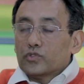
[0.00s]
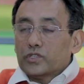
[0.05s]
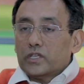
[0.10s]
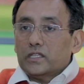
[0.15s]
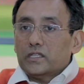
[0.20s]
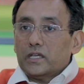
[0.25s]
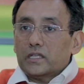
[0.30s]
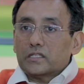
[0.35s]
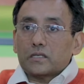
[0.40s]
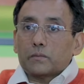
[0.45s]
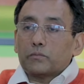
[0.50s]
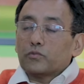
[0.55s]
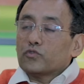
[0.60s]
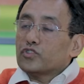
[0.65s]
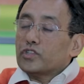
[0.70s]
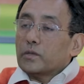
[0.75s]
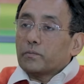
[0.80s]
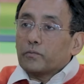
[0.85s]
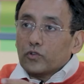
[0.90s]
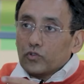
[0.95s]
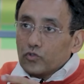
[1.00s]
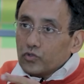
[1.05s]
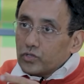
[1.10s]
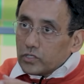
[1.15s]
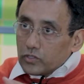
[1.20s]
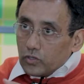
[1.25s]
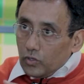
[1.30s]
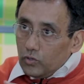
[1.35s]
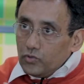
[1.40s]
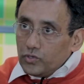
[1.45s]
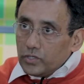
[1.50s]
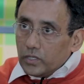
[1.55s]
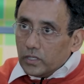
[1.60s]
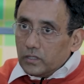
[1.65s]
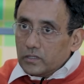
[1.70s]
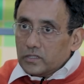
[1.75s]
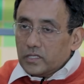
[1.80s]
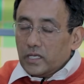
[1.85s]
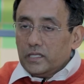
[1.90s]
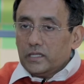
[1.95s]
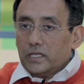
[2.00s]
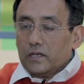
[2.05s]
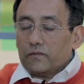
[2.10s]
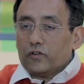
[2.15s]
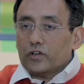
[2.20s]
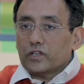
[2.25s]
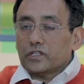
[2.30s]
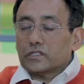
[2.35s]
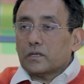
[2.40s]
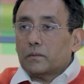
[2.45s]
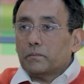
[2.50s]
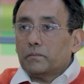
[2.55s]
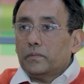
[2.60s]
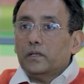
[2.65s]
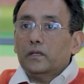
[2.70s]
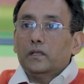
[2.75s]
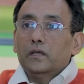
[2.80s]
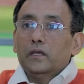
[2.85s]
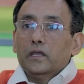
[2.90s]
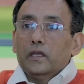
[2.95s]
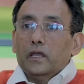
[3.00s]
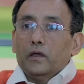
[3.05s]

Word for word: to say that suppose they produce a solution saying that, for example,